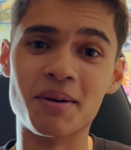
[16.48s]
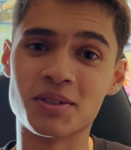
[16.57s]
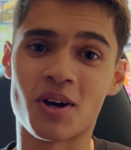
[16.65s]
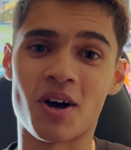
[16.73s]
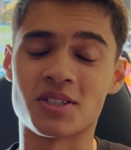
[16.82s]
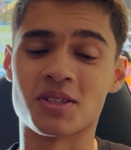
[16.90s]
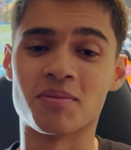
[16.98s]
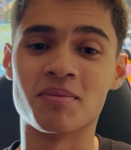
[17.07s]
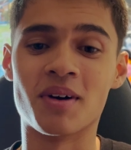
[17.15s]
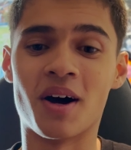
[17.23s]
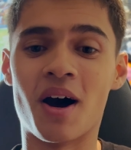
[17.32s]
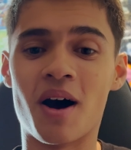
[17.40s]
was awesome.
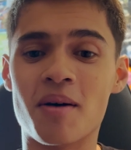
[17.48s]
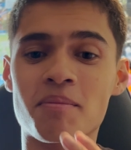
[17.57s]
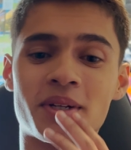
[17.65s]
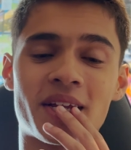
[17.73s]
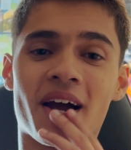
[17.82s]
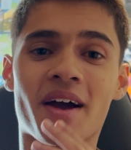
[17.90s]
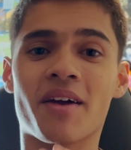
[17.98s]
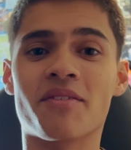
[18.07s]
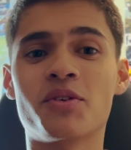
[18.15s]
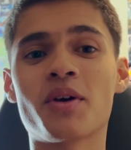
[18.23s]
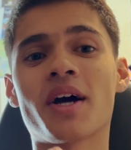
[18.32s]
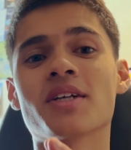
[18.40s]
But yeah, if
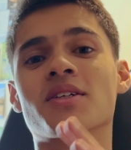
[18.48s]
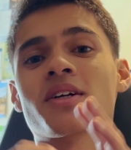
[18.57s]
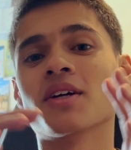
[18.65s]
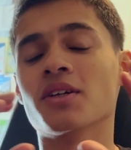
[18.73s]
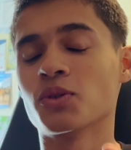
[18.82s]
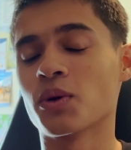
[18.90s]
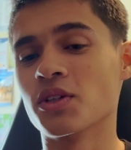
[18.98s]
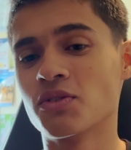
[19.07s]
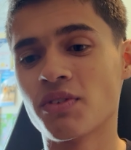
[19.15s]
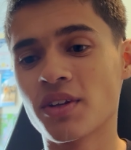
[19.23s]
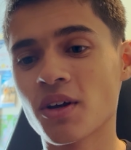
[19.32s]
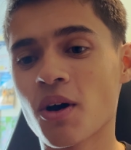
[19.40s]
you guys are going to enjoy this
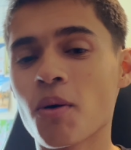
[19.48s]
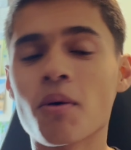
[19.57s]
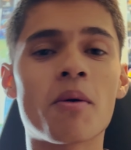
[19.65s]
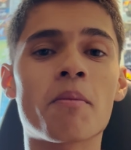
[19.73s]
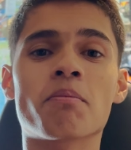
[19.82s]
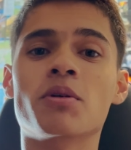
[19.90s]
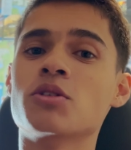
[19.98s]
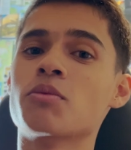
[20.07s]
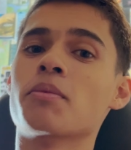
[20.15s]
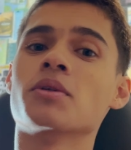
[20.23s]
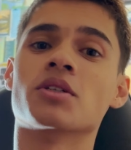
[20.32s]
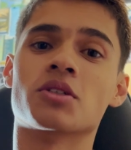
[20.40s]
video, please
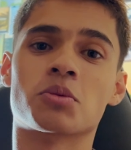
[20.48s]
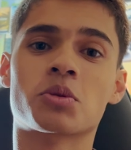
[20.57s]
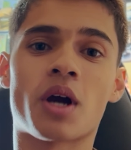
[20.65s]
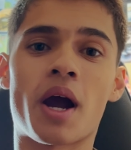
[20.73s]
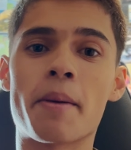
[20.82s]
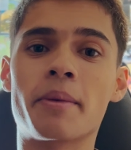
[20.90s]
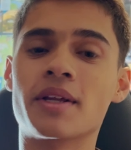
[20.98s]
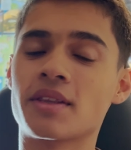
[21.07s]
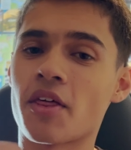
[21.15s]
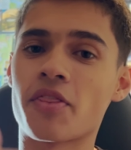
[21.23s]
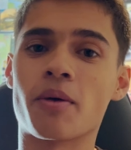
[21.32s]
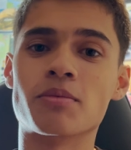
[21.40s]
remember to subscribe and hit
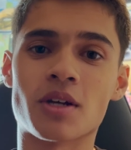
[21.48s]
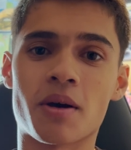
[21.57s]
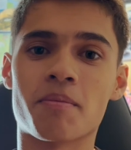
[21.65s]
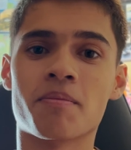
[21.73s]
that thumbs up.